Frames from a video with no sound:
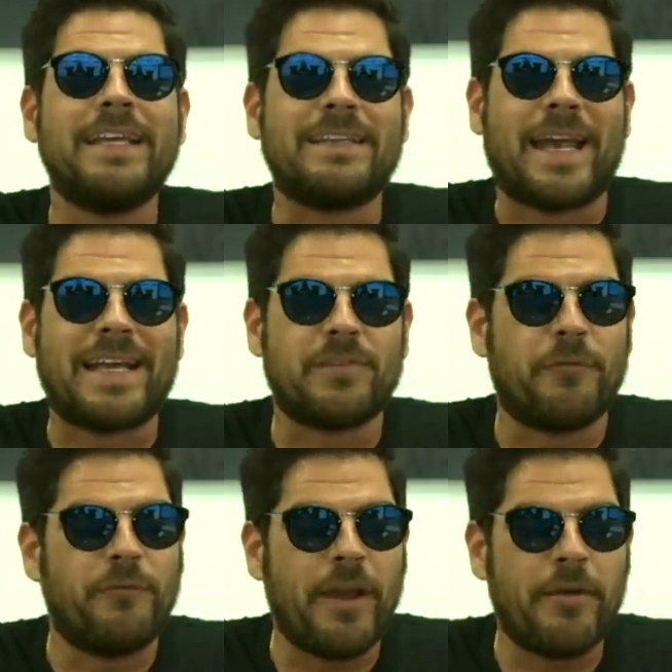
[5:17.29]
that has a
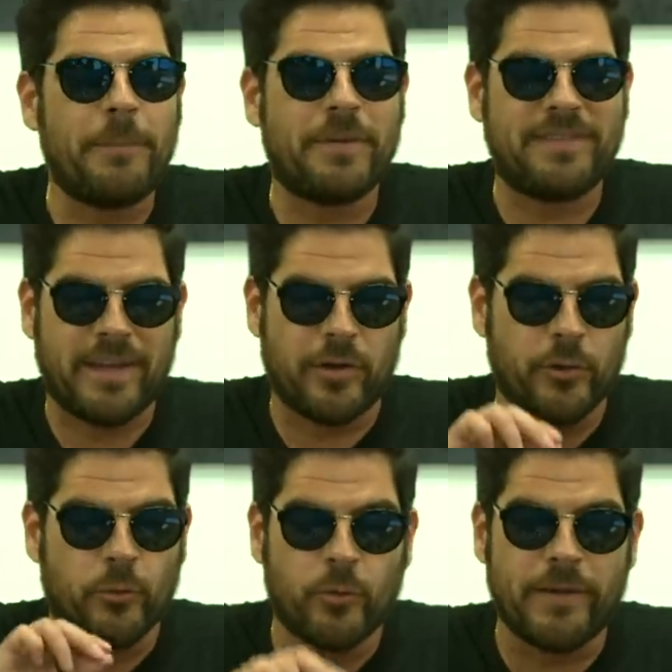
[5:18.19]
very
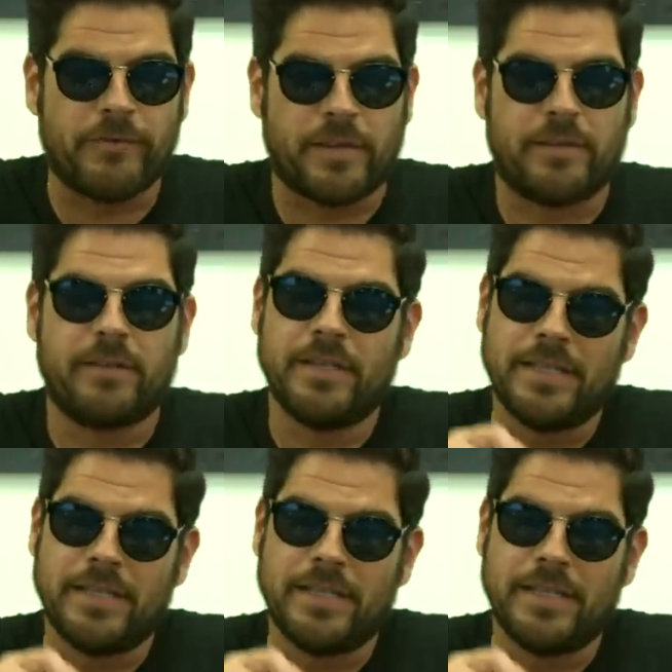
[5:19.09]
particular rivet